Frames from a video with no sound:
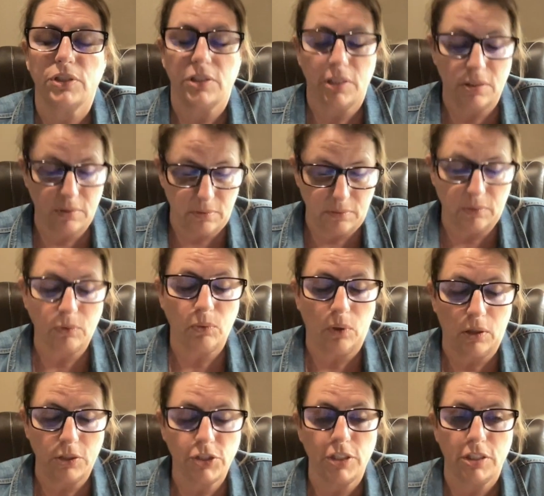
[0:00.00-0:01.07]
did
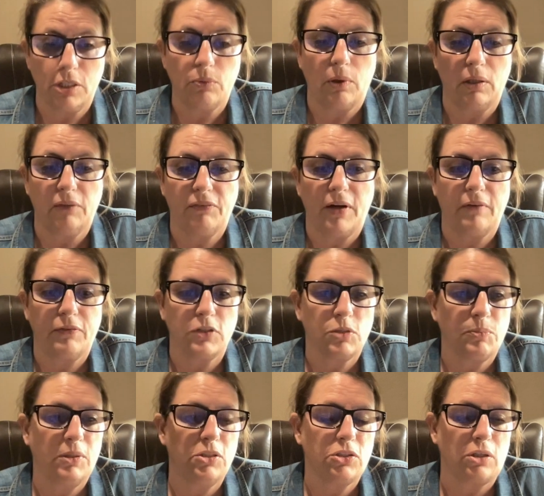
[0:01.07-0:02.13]
qualify for
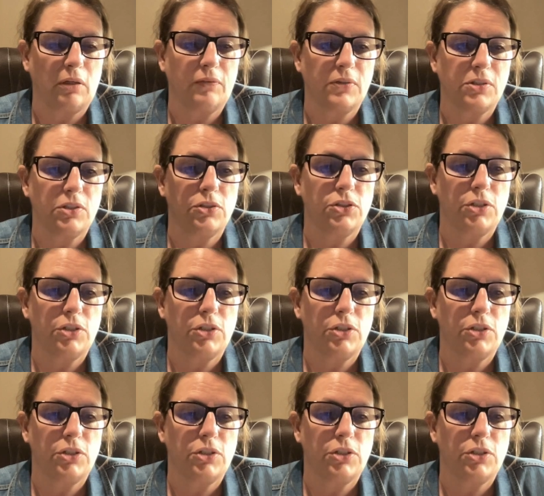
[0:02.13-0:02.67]
speech services.